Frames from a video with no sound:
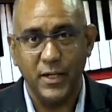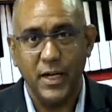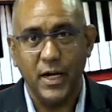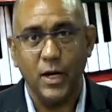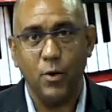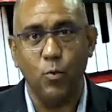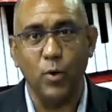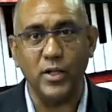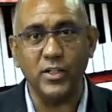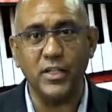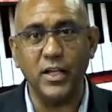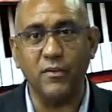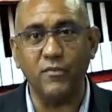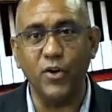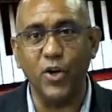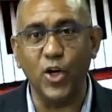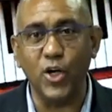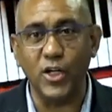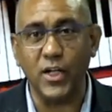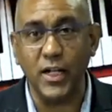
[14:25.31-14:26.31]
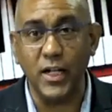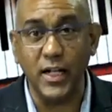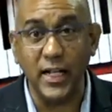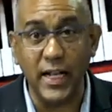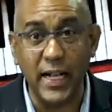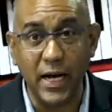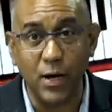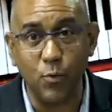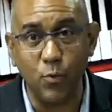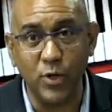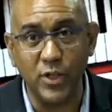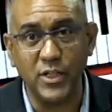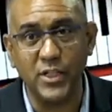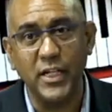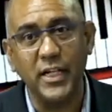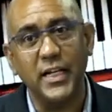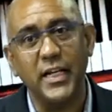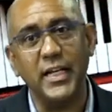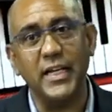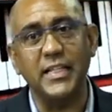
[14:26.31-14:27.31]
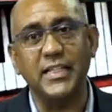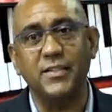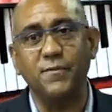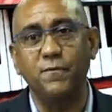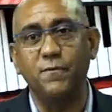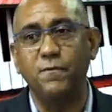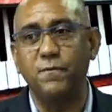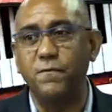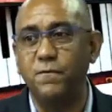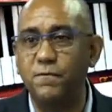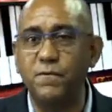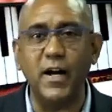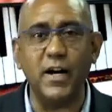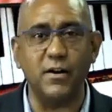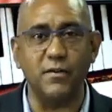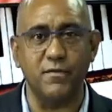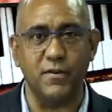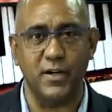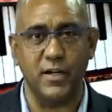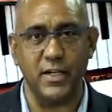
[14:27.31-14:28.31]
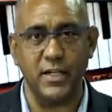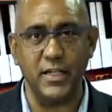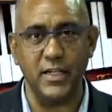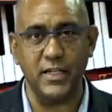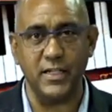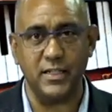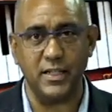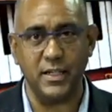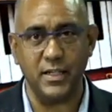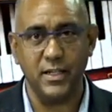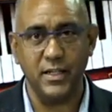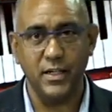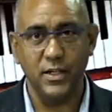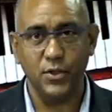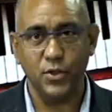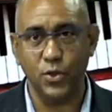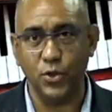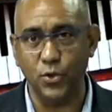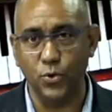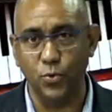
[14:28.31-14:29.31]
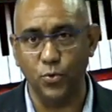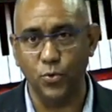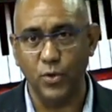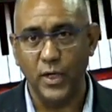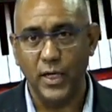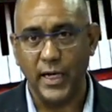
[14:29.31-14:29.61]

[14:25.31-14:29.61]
once you have learned the language, it's very, very easy to do,